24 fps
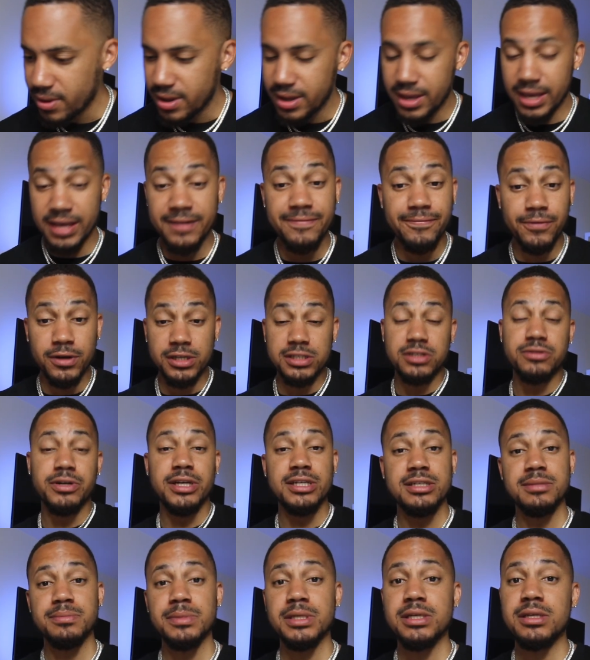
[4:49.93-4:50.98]
It
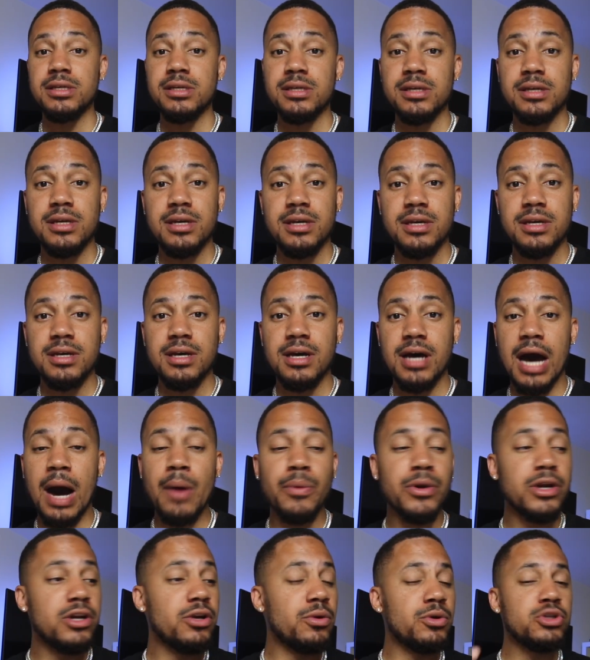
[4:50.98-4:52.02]
frustrates me. I
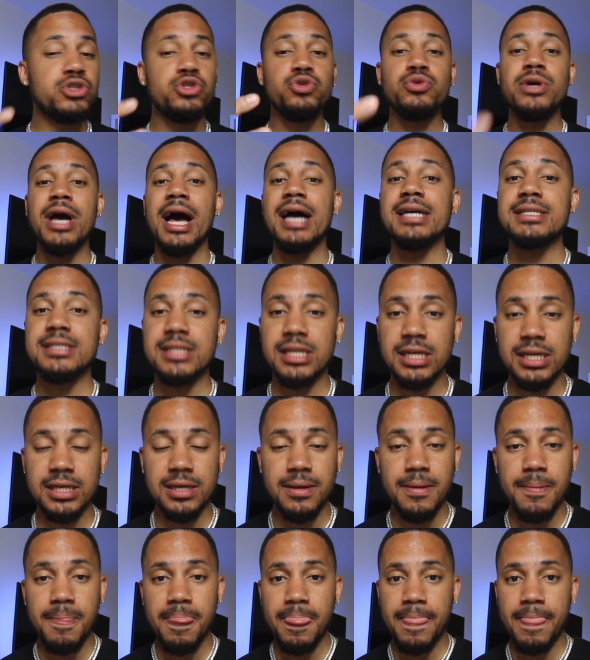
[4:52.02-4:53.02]
wanna know what you guys think.